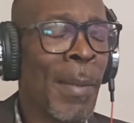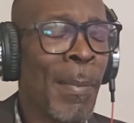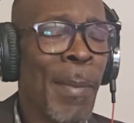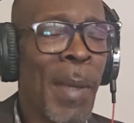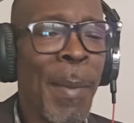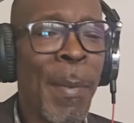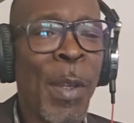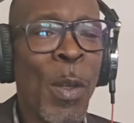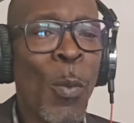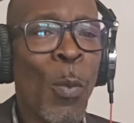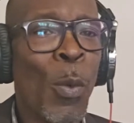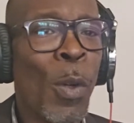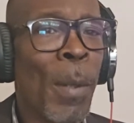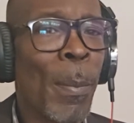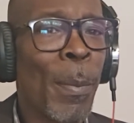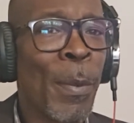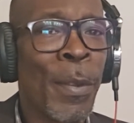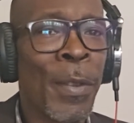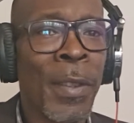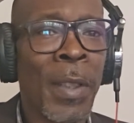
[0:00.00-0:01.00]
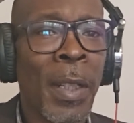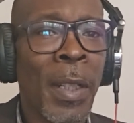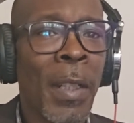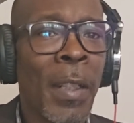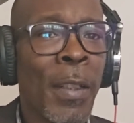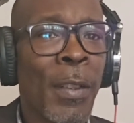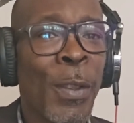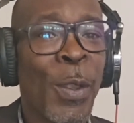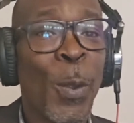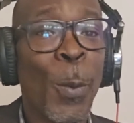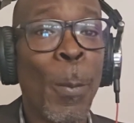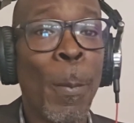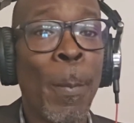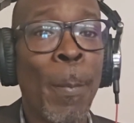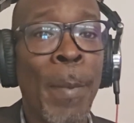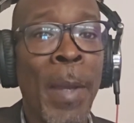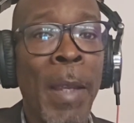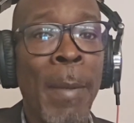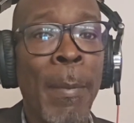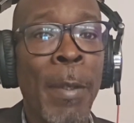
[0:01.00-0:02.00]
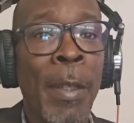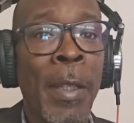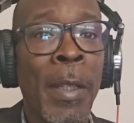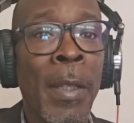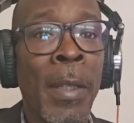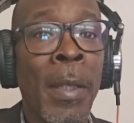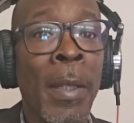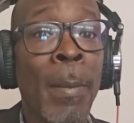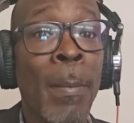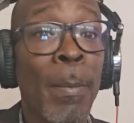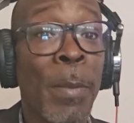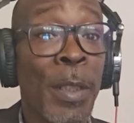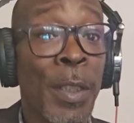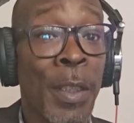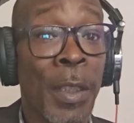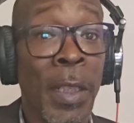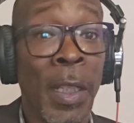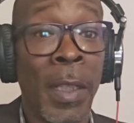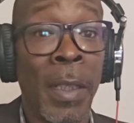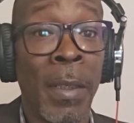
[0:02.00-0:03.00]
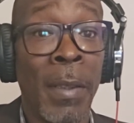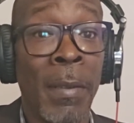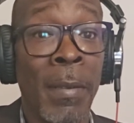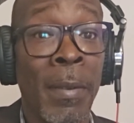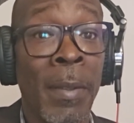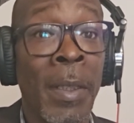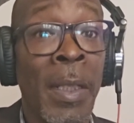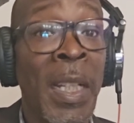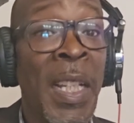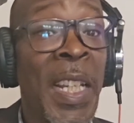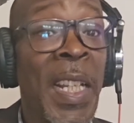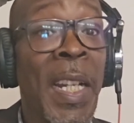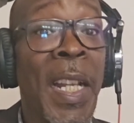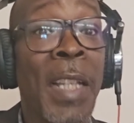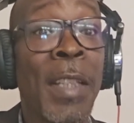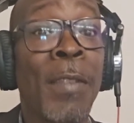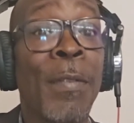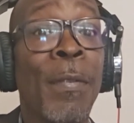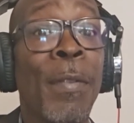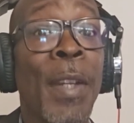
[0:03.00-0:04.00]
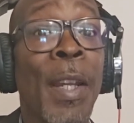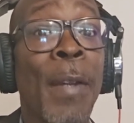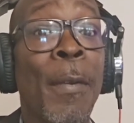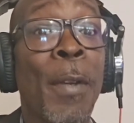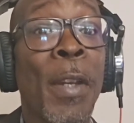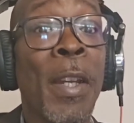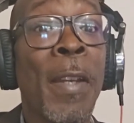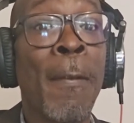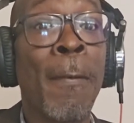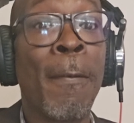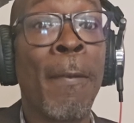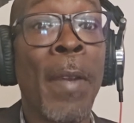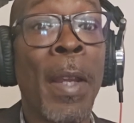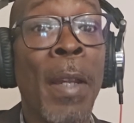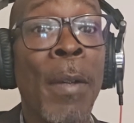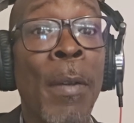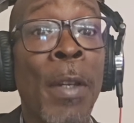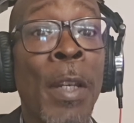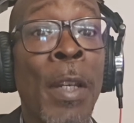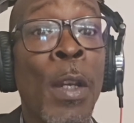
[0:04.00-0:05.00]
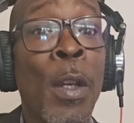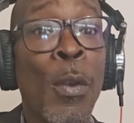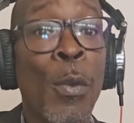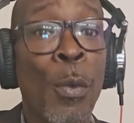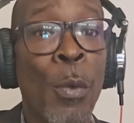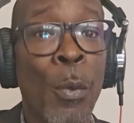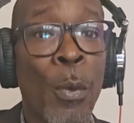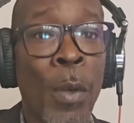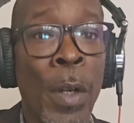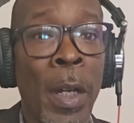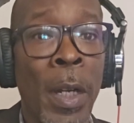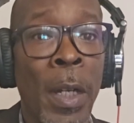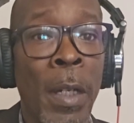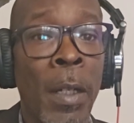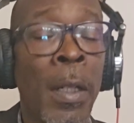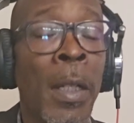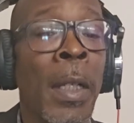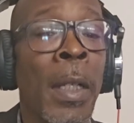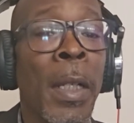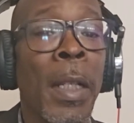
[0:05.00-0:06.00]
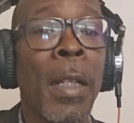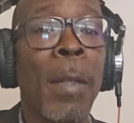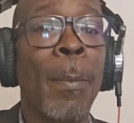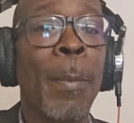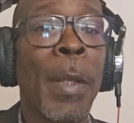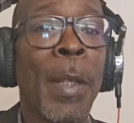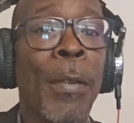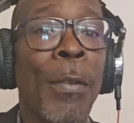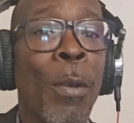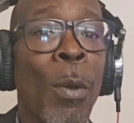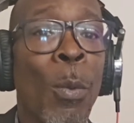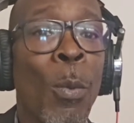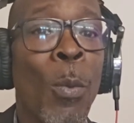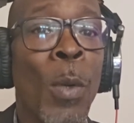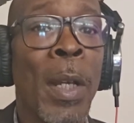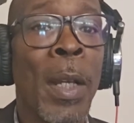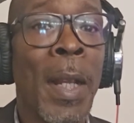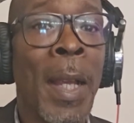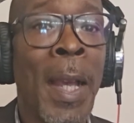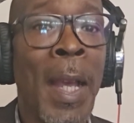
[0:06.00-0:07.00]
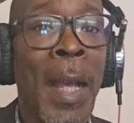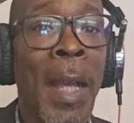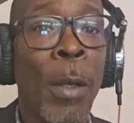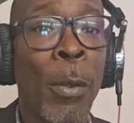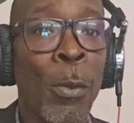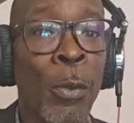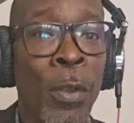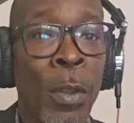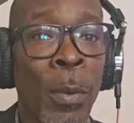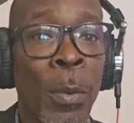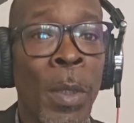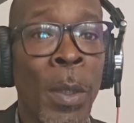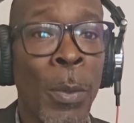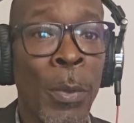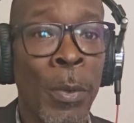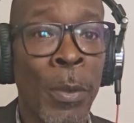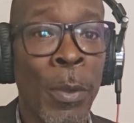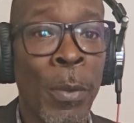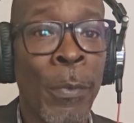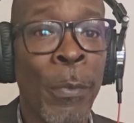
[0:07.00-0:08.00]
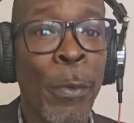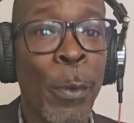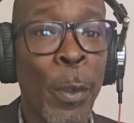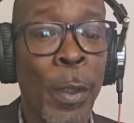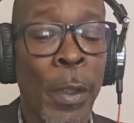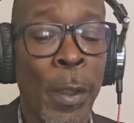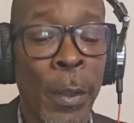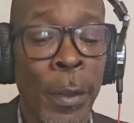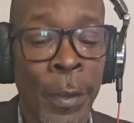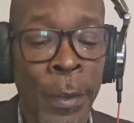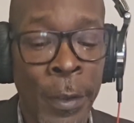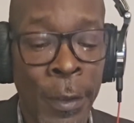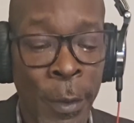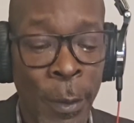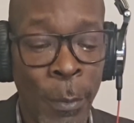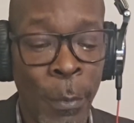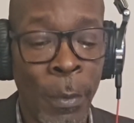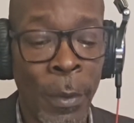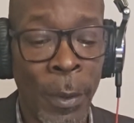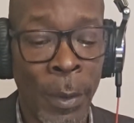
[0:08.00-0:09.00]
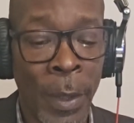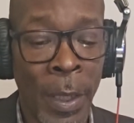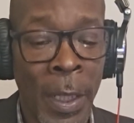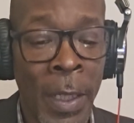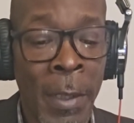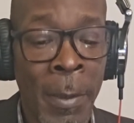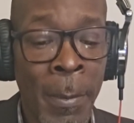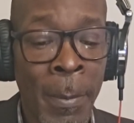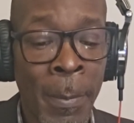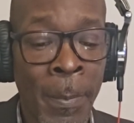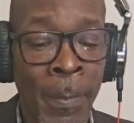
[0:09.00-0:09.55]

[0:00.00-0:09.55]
Maybe 1% of the suit may be machined, and that's very, very rare. It depends on what house you go to for your suit. Okay,